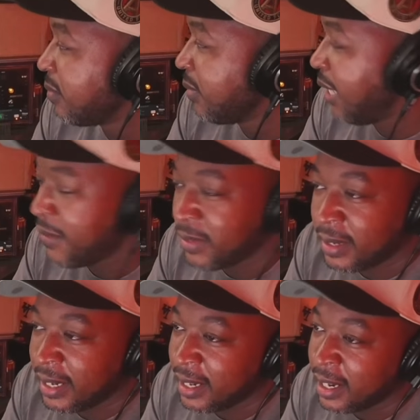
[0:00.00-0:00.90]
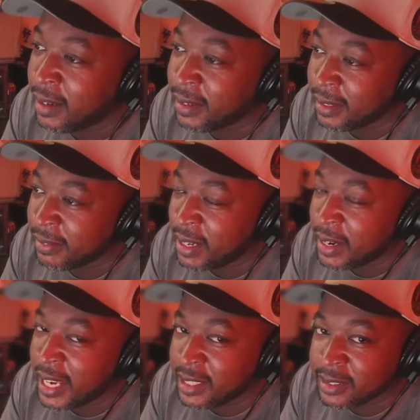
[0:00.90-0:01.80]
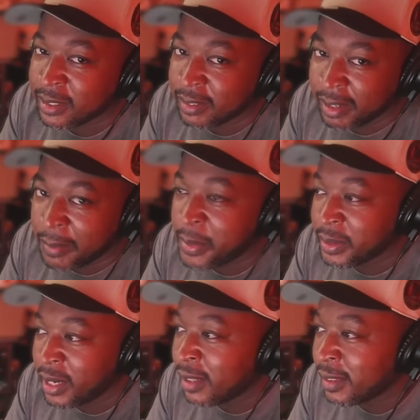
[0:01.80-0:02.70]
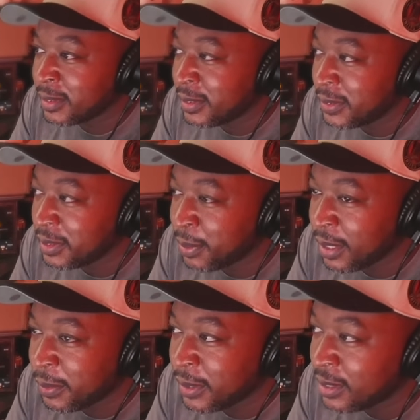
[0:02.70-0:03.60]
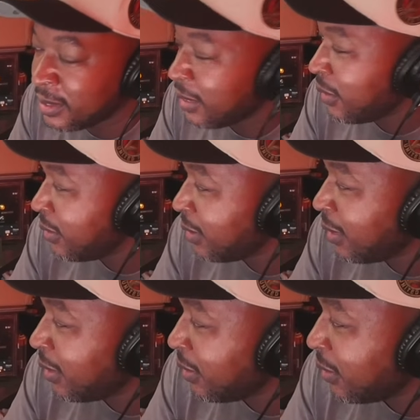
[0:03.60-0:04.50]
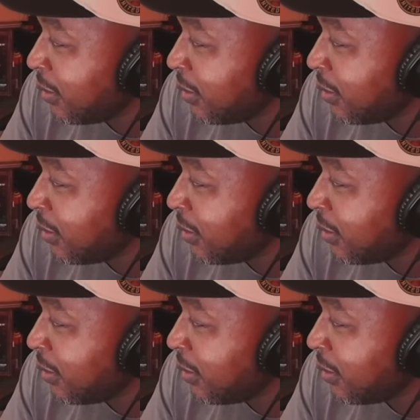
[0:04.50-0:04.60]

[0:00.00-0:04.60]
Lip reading: Even though if I had the solo, all I'm do is play what the singer's singing, or